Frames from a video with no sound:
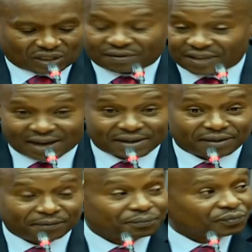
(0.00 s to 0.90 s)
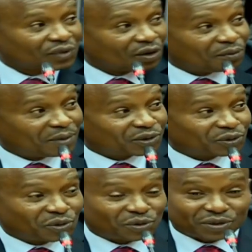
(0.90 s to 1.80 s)
Kadhiani, or
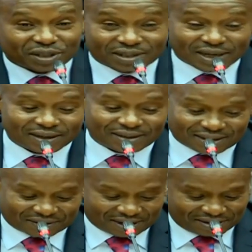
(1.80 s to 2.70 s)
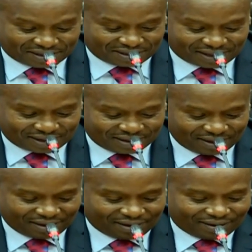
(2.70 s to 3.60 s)
Matungulu this side, Kadhiani this side.
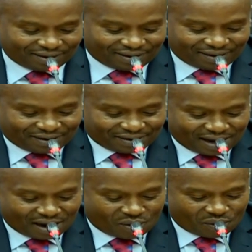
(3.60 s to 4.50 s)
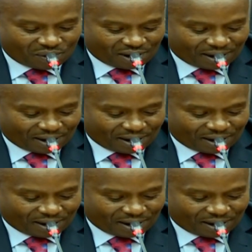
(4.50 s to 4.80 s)
Now,